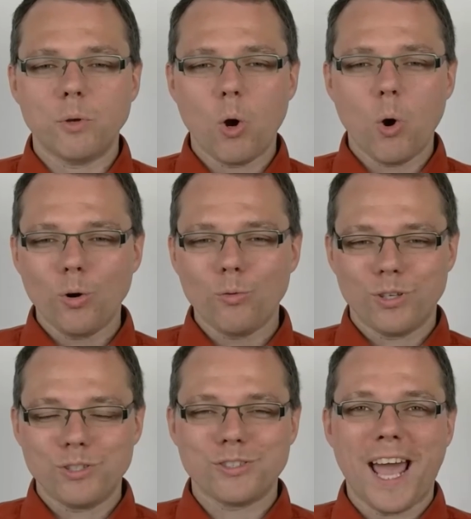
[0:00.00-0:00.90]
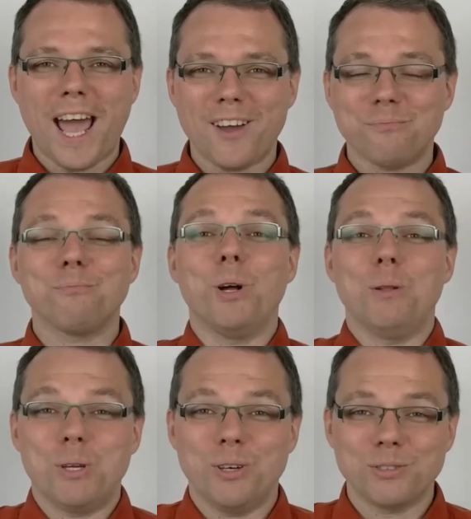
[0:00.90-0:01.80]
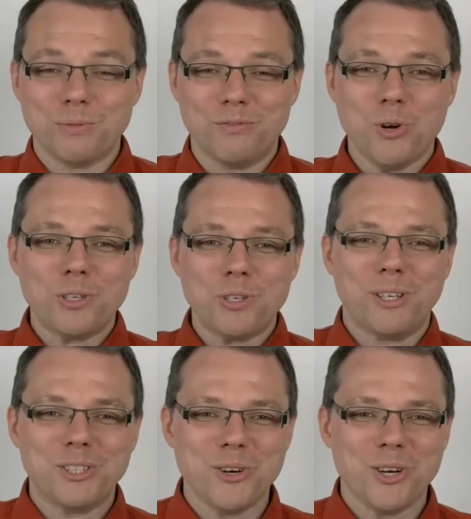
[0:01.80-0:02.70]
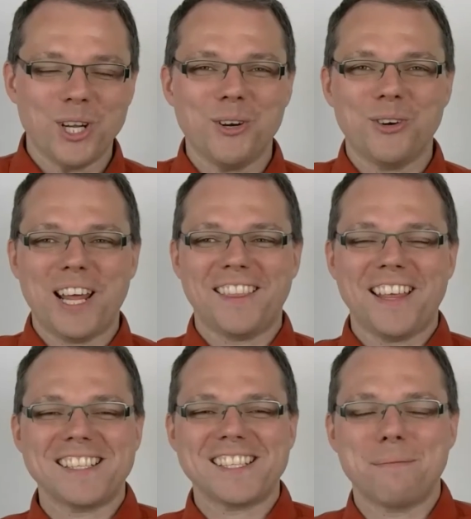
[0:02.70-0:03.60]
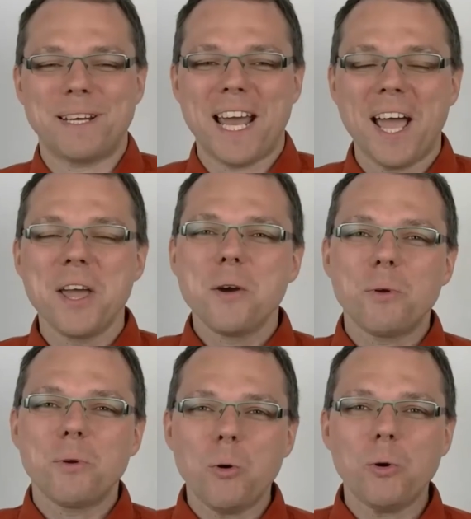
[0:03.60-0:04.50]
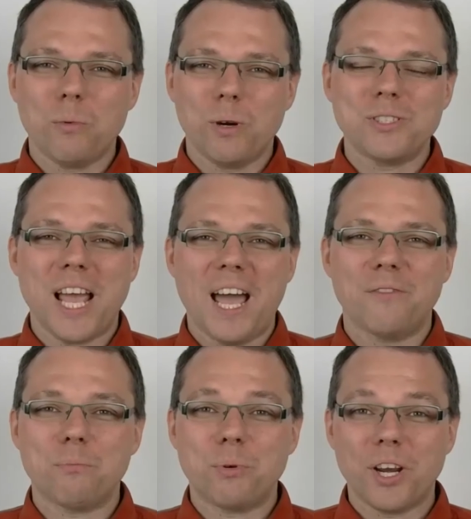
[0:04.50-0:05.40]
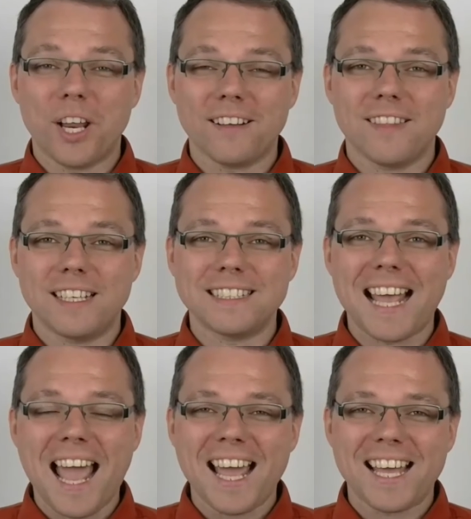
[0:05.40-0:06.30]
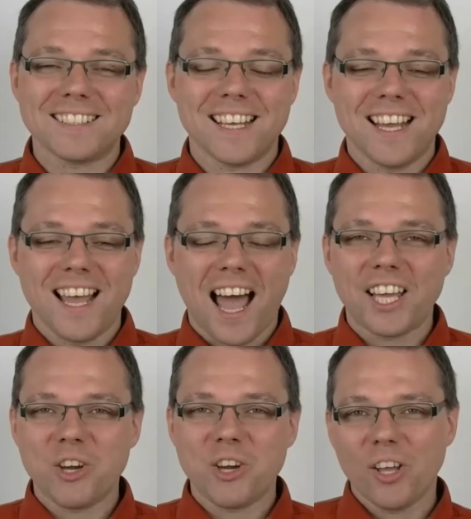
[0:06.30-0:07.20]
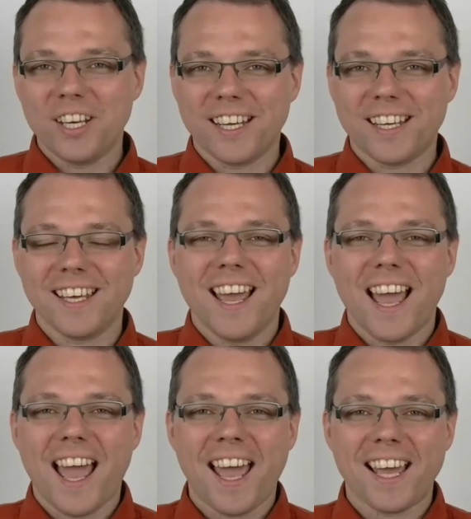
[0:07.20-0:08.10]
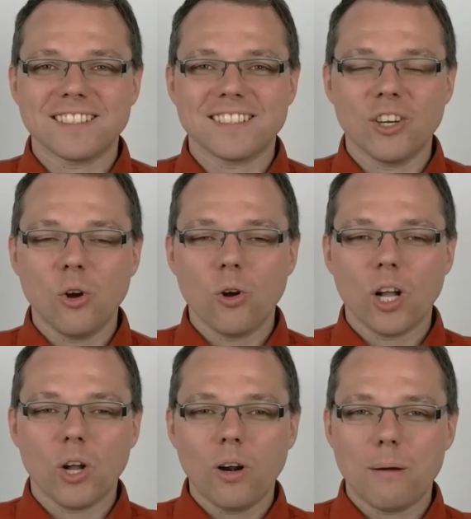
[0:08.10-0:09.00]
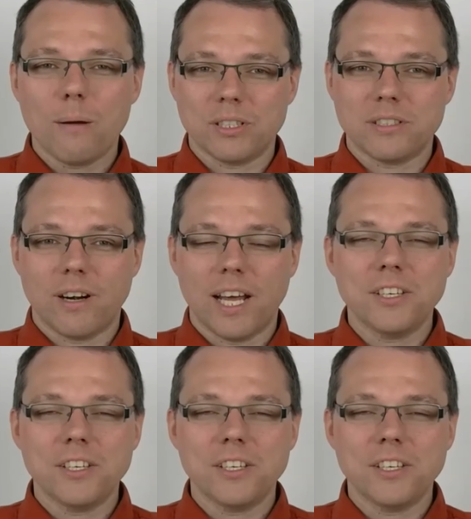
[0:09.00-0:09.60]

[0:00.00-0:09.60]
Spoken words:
We all want to have, because we've talked about Coca-Cola in that seminar, we all want to have a product that is as iconic as a Coca-Cola bottle, right?